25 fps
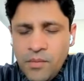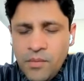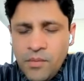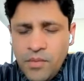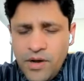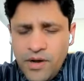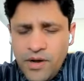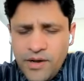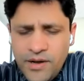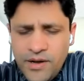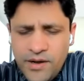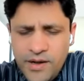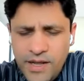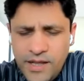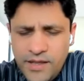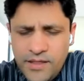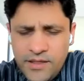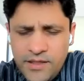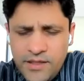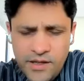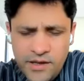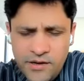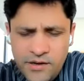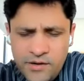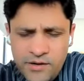But it didn't
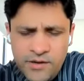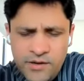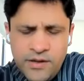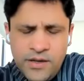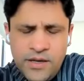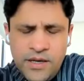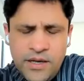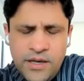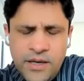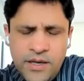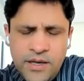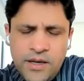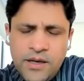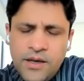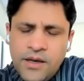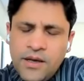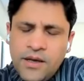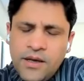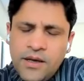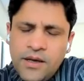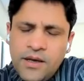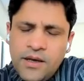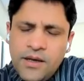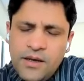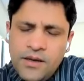end there.
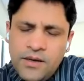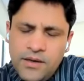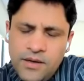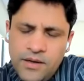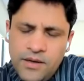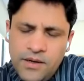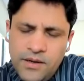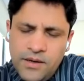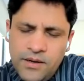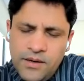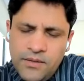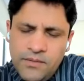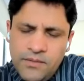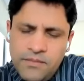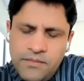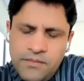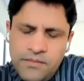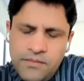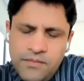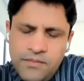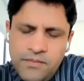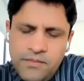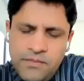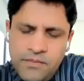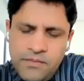
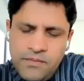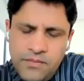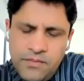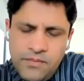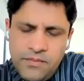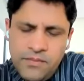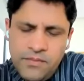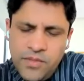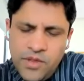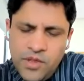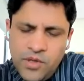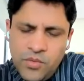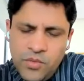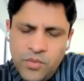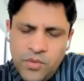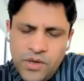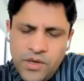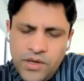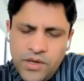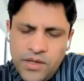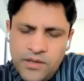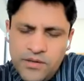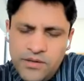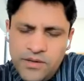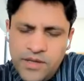The
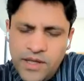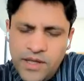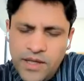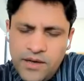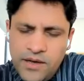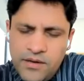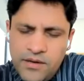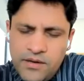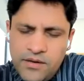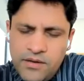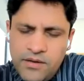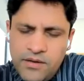words that,